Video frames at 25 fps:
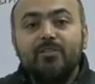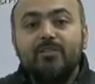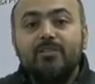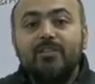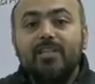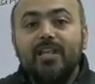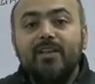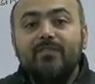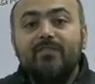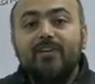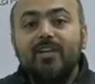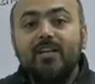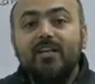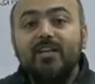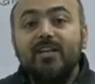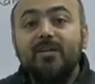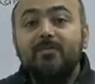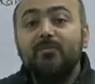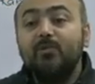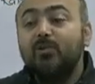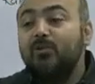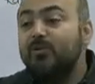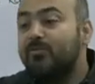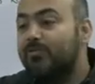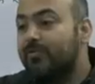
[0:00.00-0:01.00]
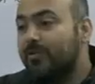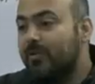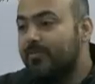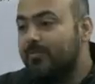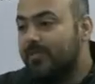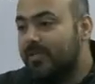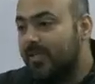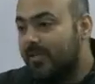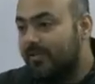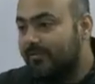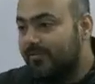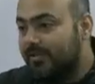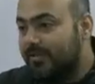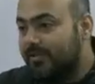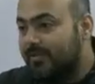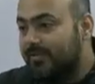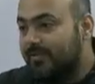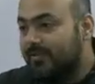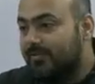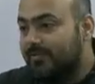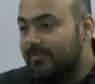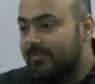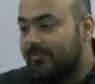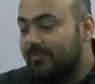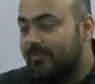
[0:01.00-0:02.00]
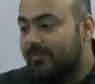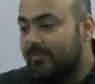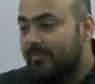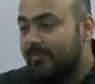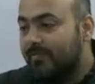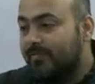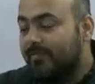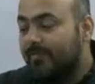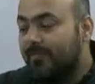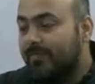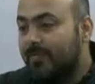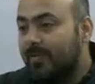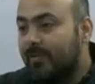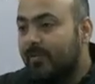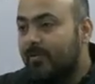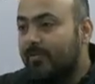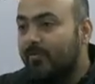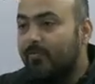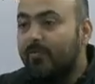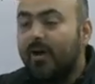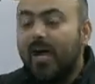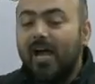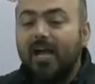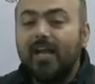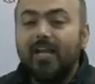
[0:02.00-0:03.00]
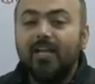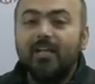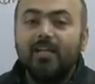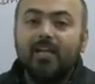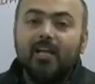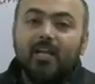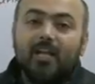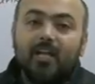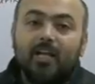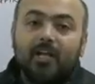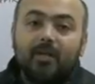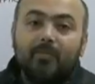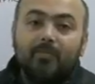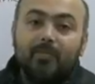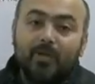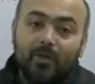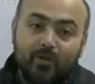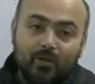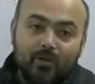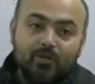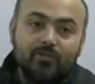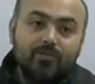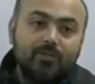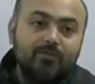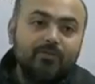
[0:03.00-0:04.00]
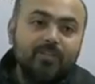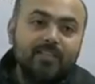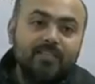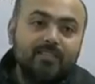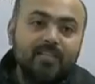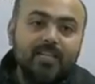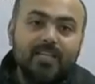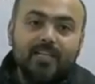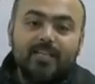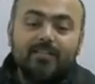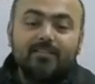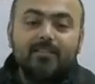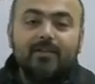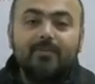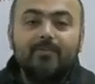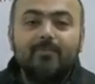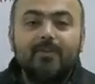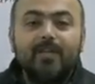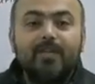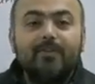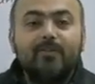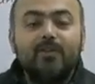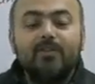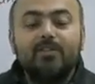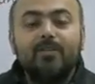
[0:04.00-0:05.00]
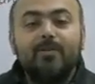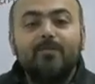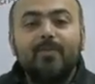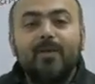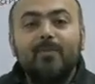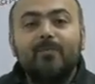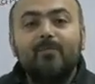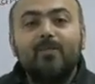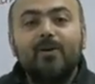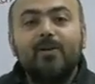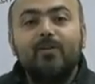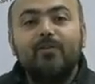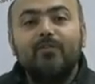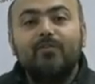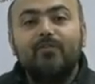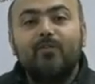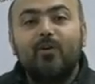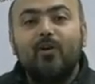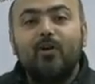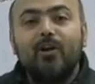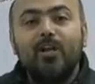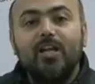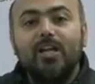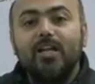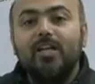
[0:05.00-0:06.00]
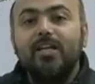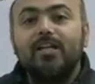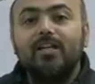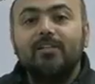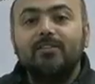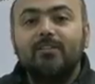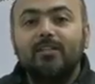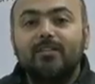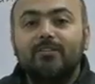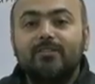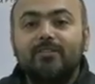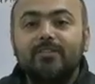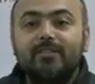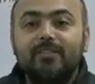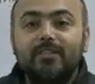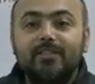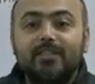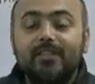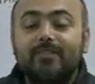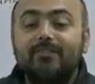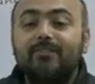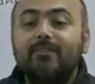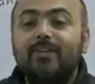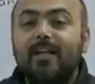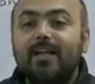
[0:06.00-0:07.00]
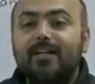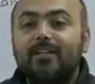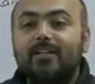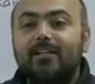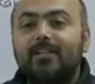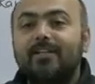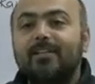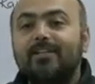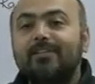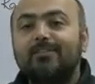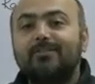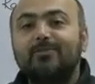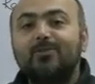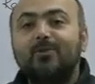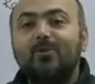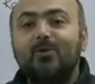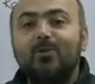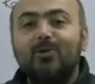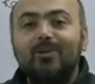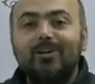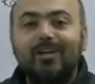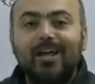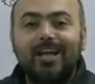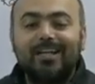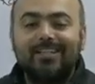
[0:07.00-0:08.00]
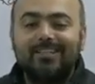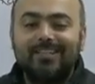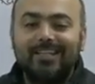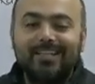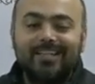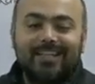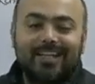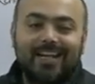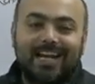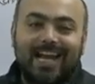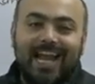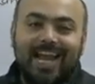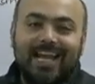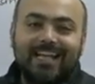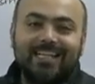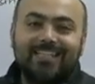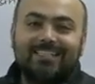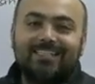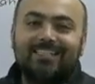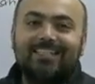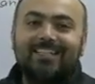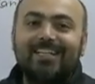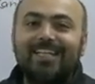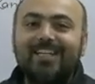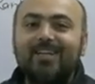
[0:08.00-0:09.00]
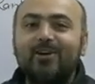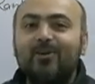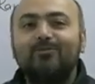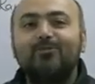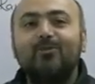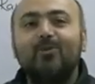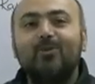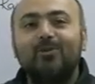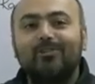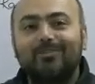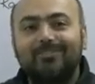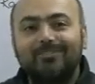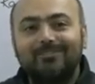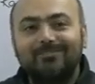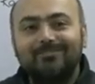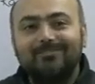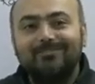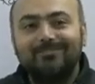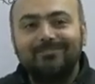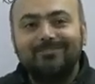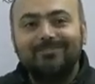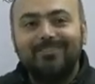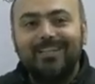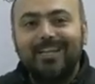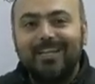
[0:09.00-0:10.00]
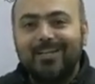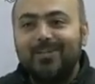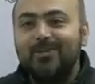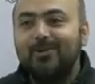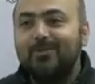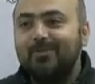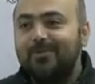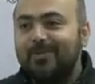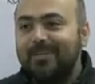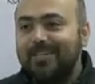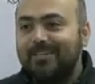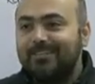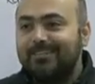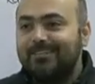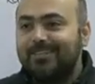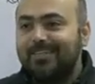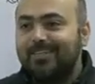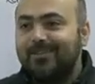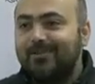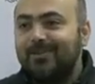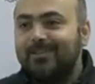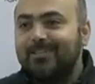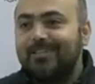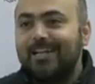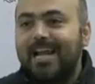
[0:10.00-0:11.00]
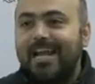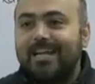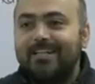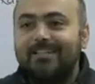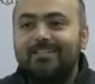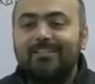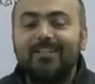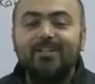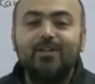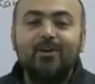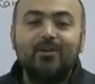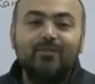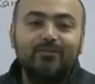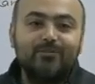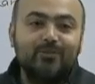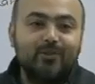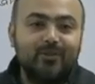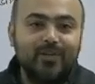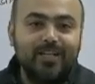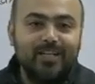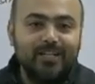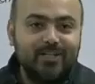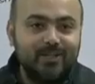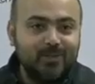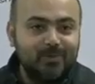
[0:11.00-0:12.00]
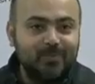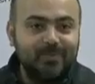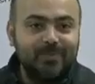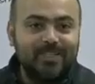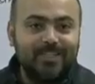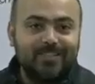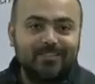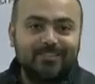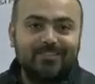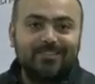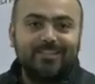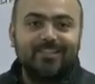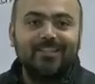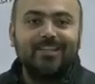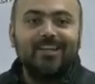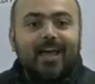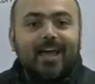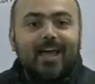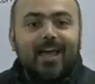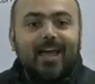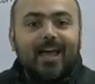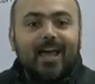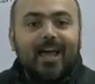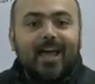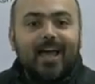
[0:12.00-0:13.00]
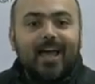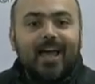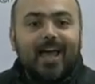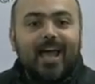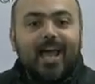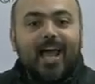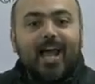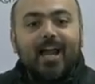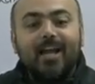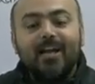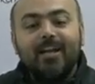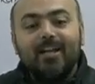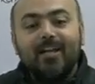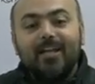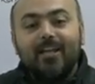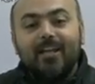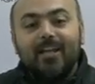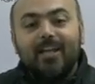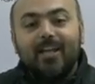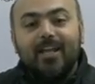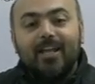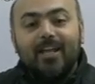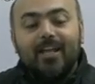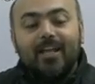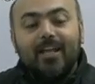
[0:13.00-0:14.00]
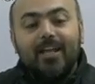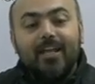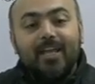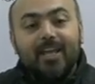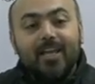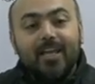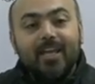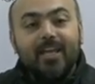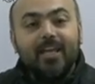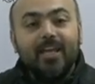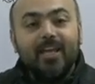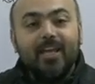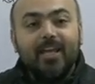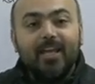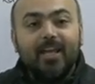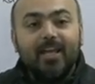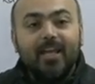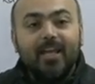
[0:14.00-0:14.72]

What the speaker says: never removed from service. Why? Because obviously he was a member of All India Services. In fact, he scored, I think, rank 3 or 4 in UPSC. He was ranked 3 or 4 in UPSC. And he